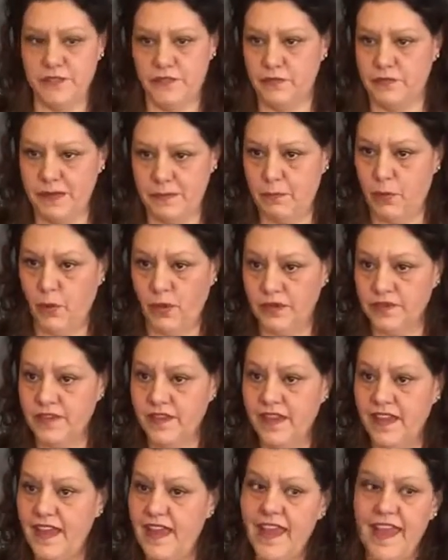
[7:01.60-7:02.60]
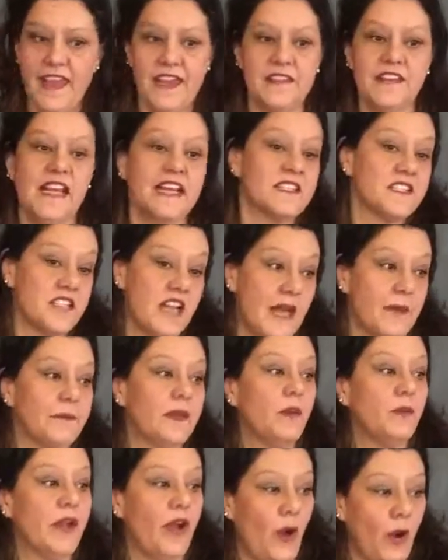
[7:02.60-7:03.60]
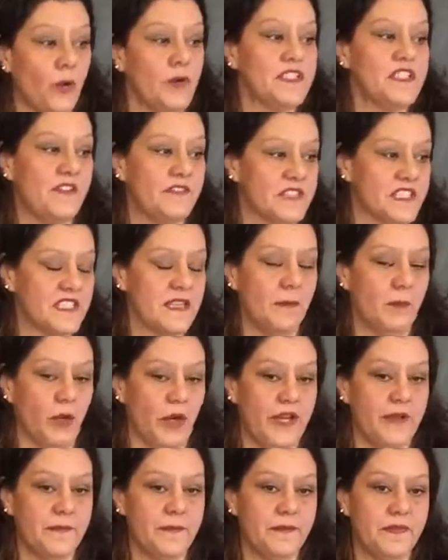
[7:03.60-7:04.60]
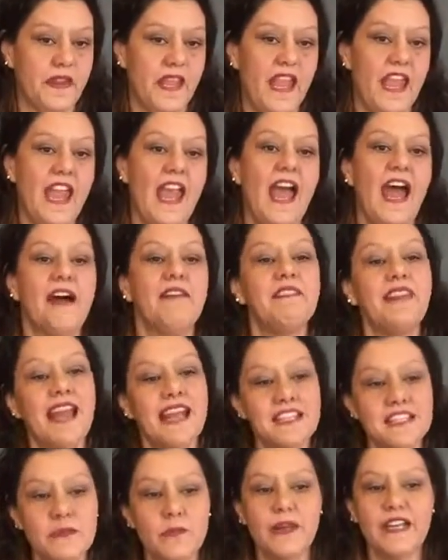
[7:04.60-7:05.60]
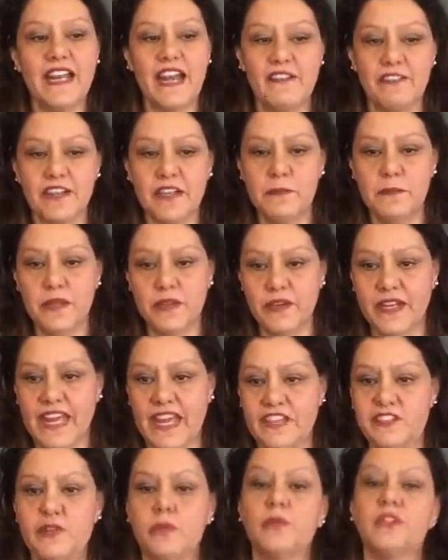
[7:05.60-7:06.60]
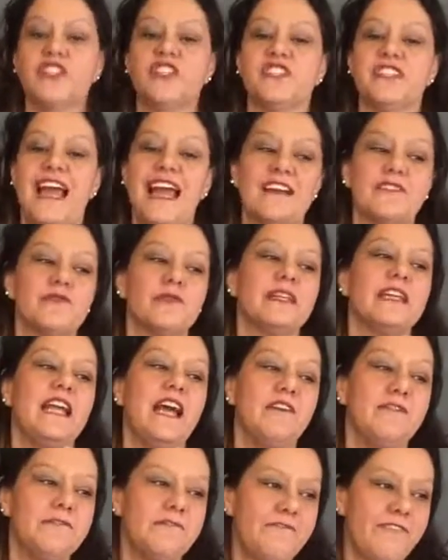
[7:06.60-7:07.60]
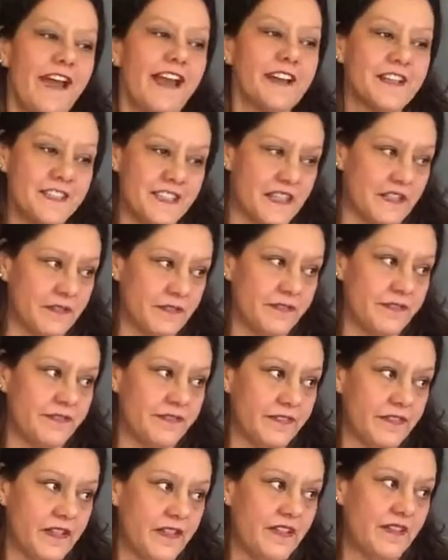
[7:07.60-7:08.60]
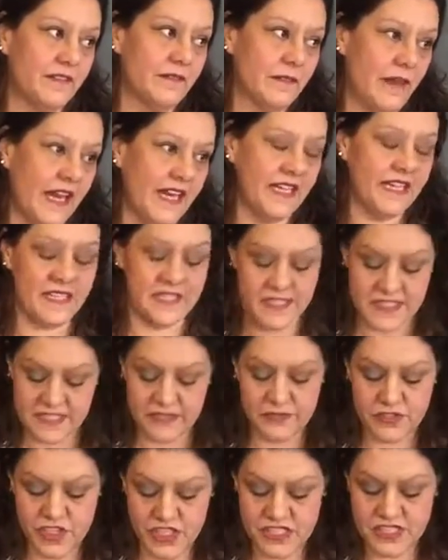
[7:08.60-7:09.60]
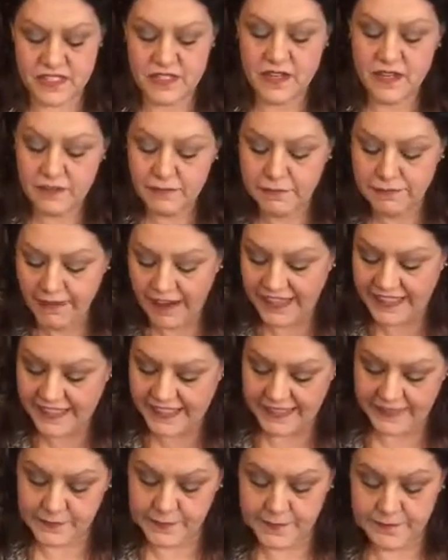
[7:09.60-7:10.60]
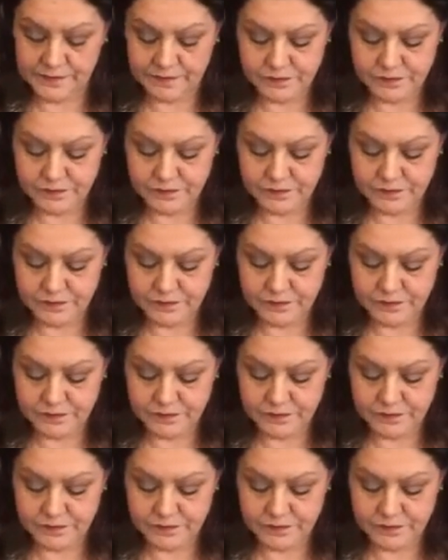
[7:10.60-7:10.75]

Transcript: of the report. Next time, can we always have a summary? And that's a way to have a communication which is actually effective, right? Instead of just fighting.